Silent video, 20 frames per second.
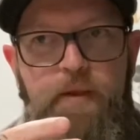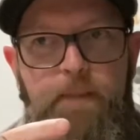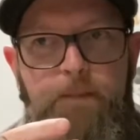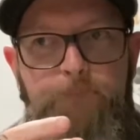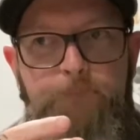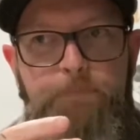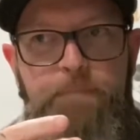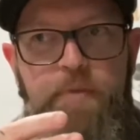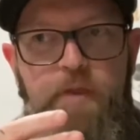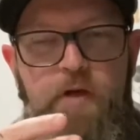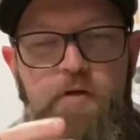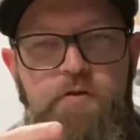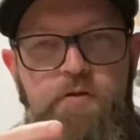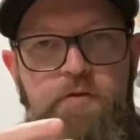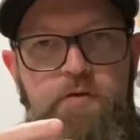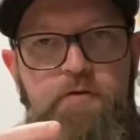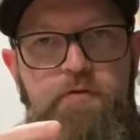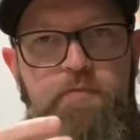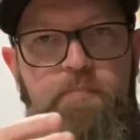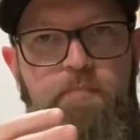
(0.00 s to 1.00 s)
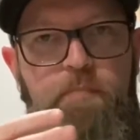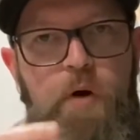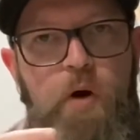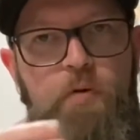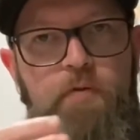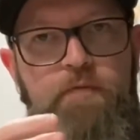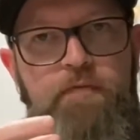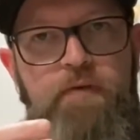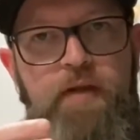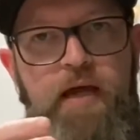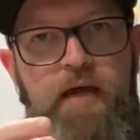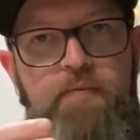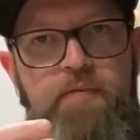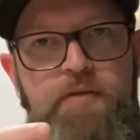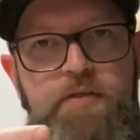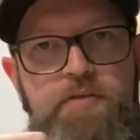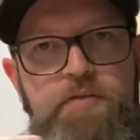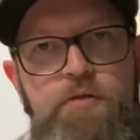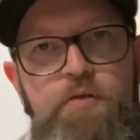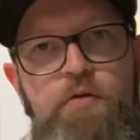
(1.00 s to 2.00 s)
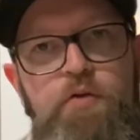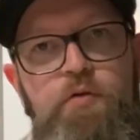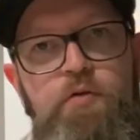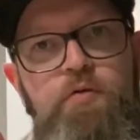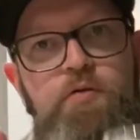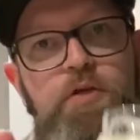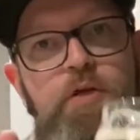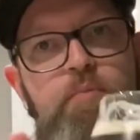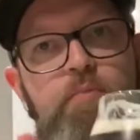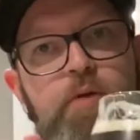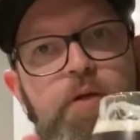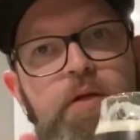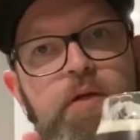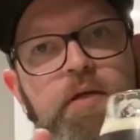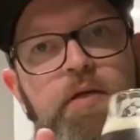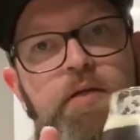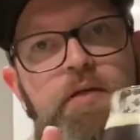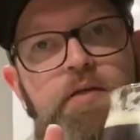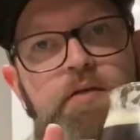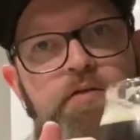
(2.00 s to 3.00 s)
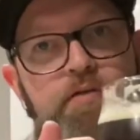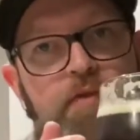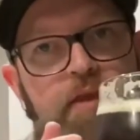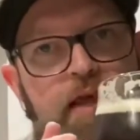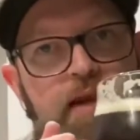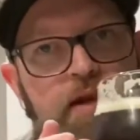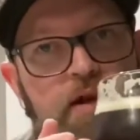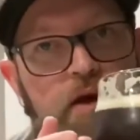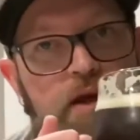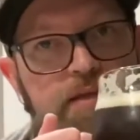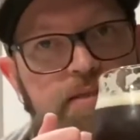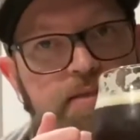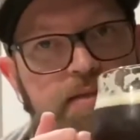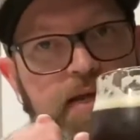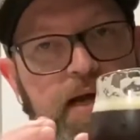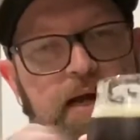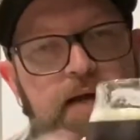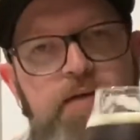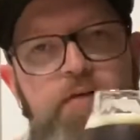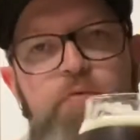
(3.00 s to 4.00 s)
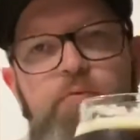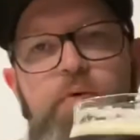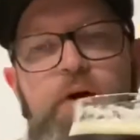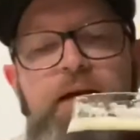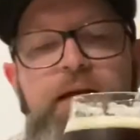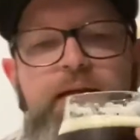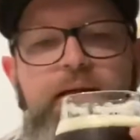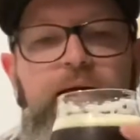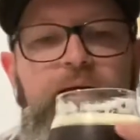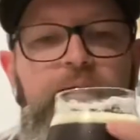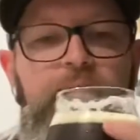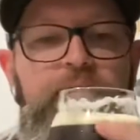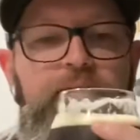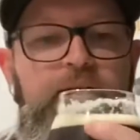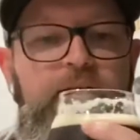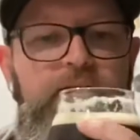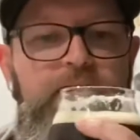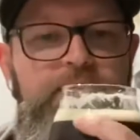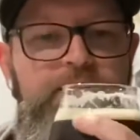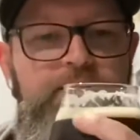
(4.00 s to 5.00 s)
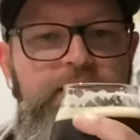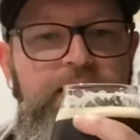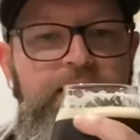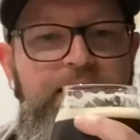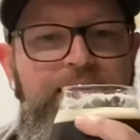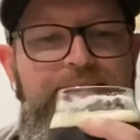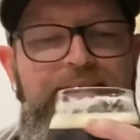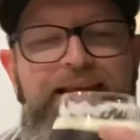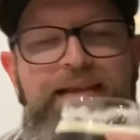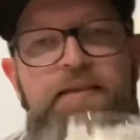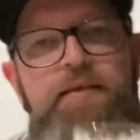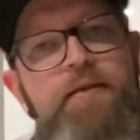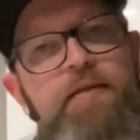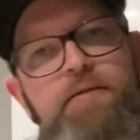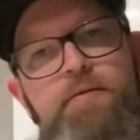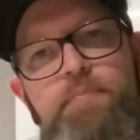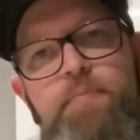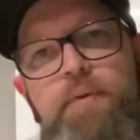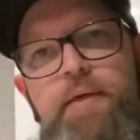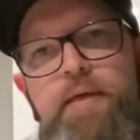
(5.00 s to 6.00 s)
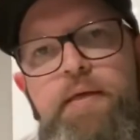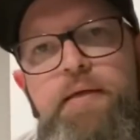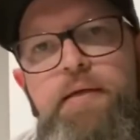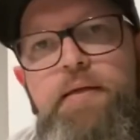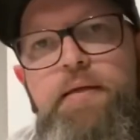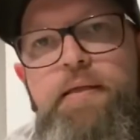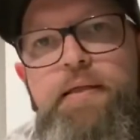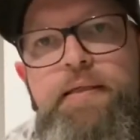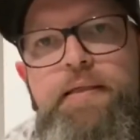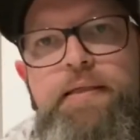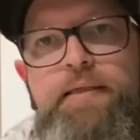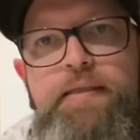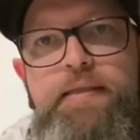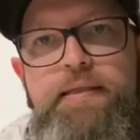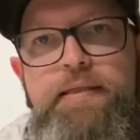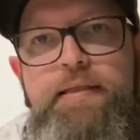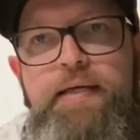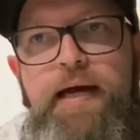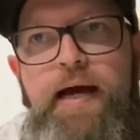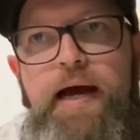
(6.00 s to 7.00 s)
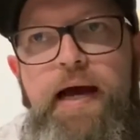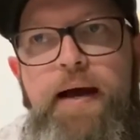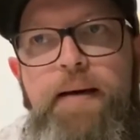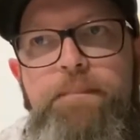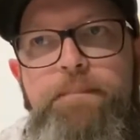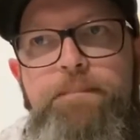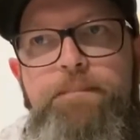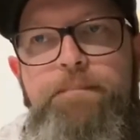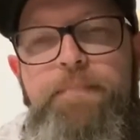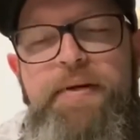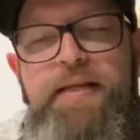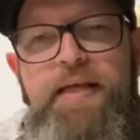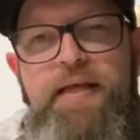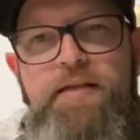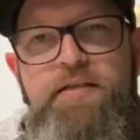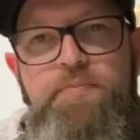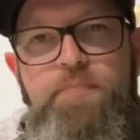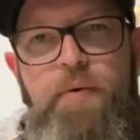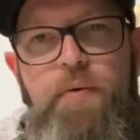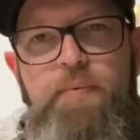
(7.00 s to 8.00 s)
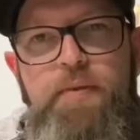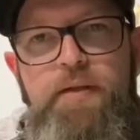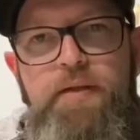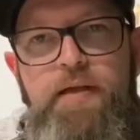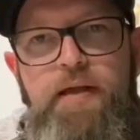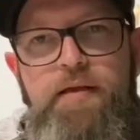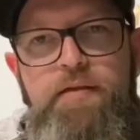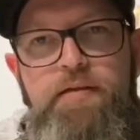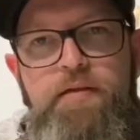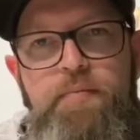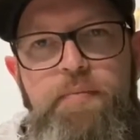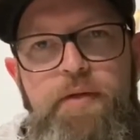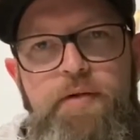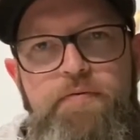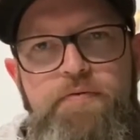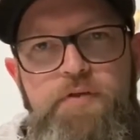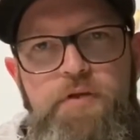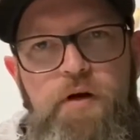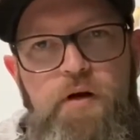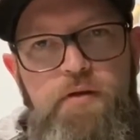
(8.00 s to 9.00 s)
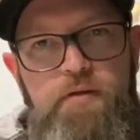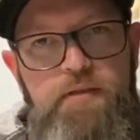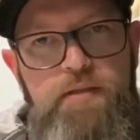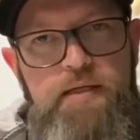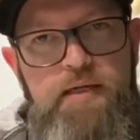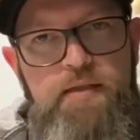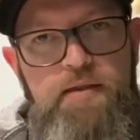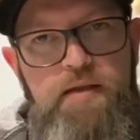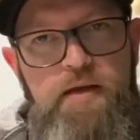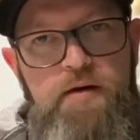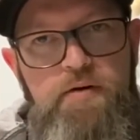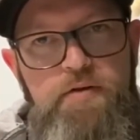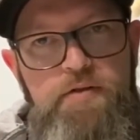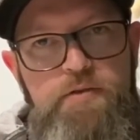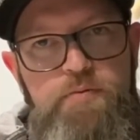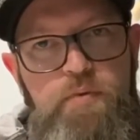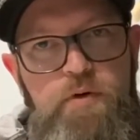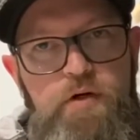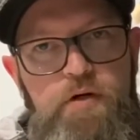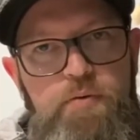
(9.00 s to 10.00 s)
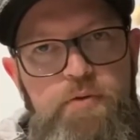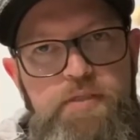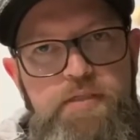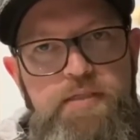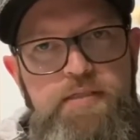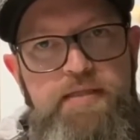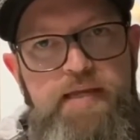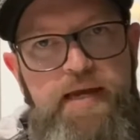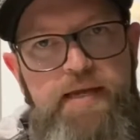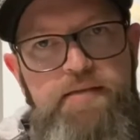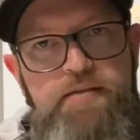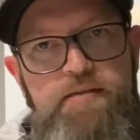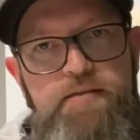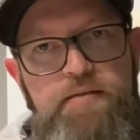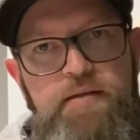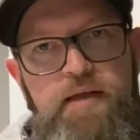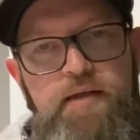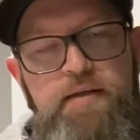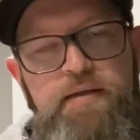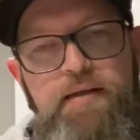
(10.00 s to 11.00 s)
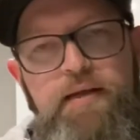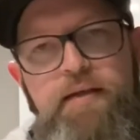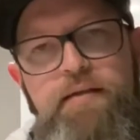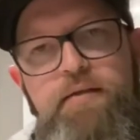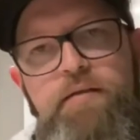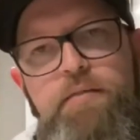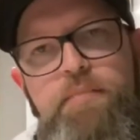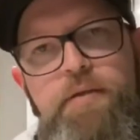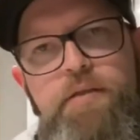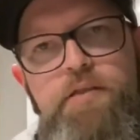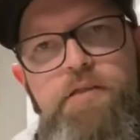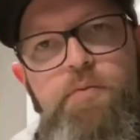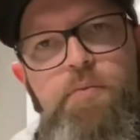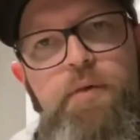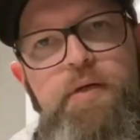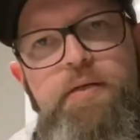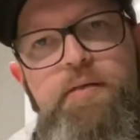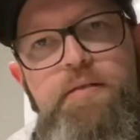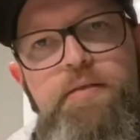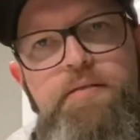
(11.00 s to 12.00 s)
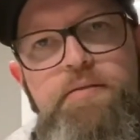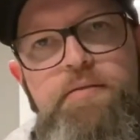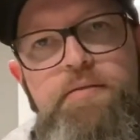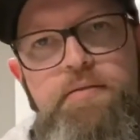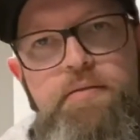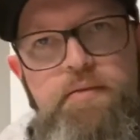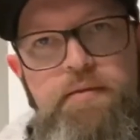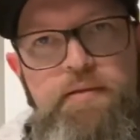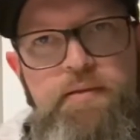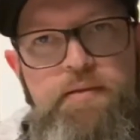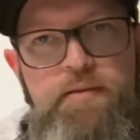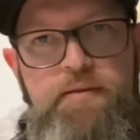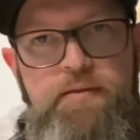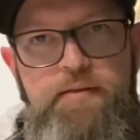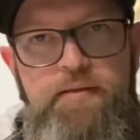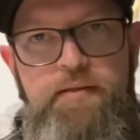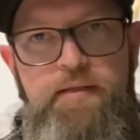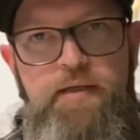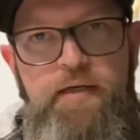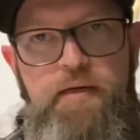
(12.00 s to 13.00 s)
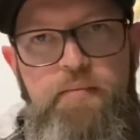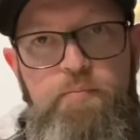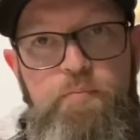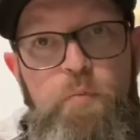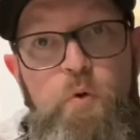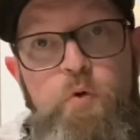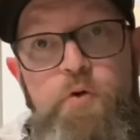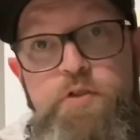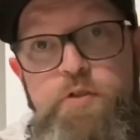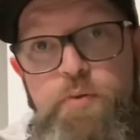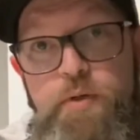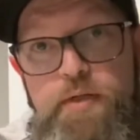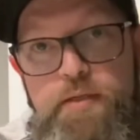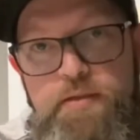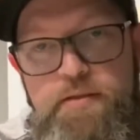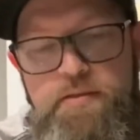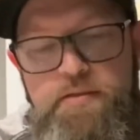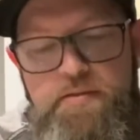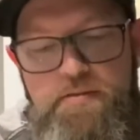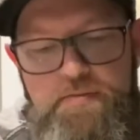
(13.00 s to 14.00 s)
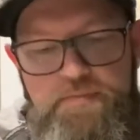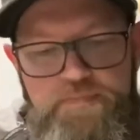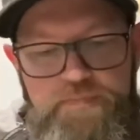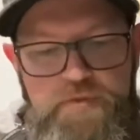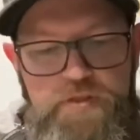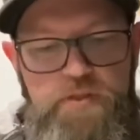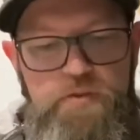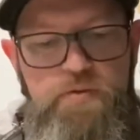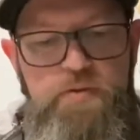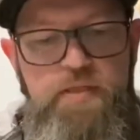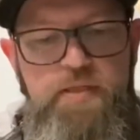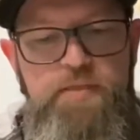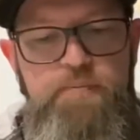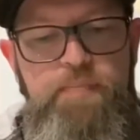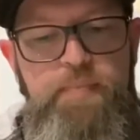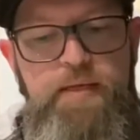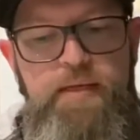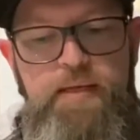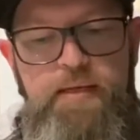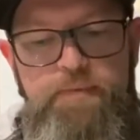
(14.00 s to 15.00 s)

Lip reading: those sort of malt flavours do contribute to that nice dark red colour that you're seeing in this beer. But yeah, there's probably a little bit of chocolate in there as well, which just adds a little bit of sweetness, more sweetness to this beer.